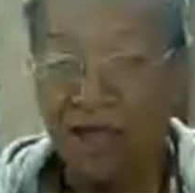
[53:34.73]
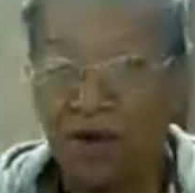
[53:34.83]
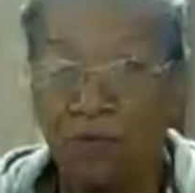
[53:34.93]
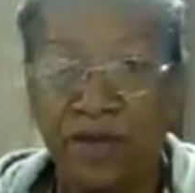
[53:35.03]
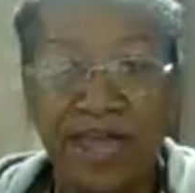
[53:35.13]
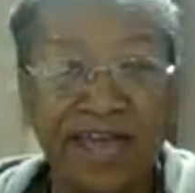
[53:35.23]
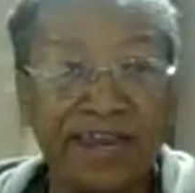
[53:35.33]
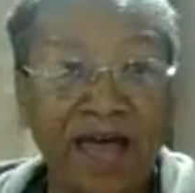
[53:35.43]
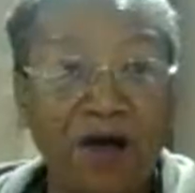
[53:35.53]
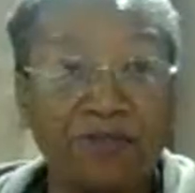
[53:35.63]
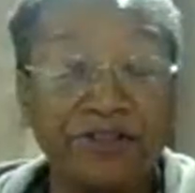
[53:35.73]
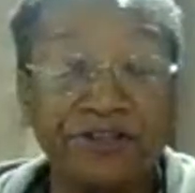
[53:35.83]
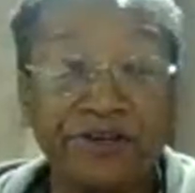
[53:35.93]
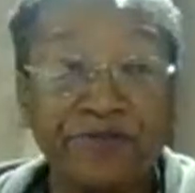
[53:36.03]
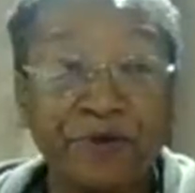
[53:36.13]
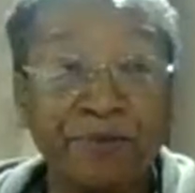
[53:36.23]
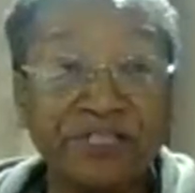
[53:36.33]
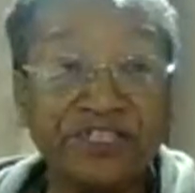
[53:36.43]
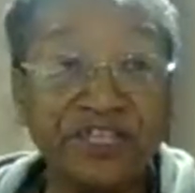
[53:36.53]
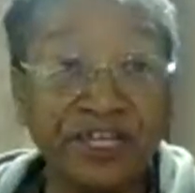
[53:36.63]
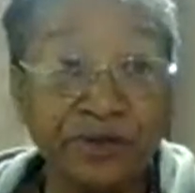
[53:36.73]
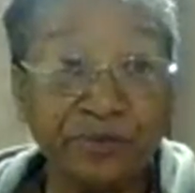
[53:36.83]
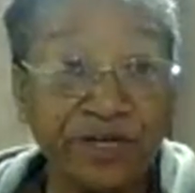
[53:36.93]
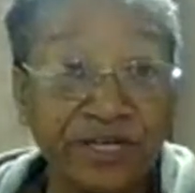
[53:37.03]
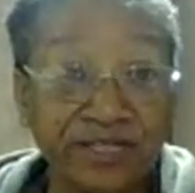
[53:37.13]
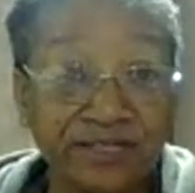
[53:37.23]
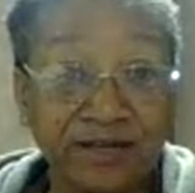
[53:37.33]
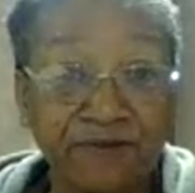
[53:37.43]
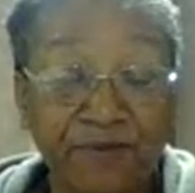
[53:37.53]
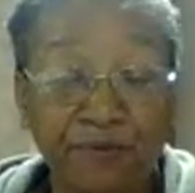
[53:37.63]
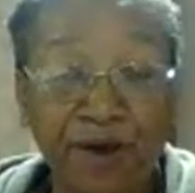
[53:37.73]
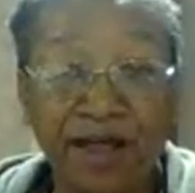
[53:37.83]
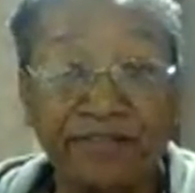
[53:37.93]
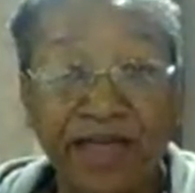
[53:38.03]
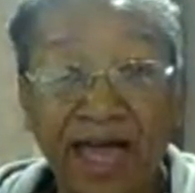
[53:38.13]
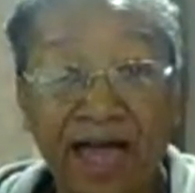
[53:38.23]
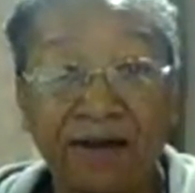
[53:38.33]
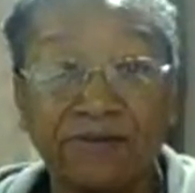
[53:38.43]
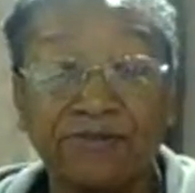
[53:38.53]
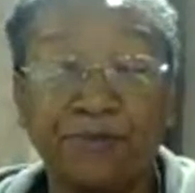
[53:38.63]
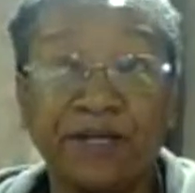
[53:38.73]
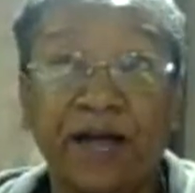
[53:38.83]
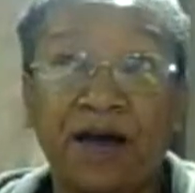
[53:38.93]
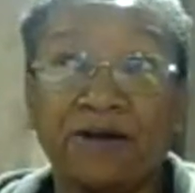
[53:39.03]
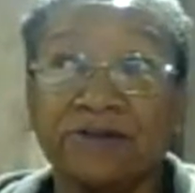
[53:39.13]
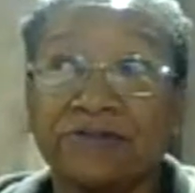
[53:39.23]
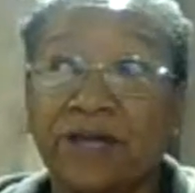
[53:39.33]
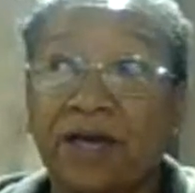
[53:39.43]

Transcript: We had all the different machinery and stuff around the house because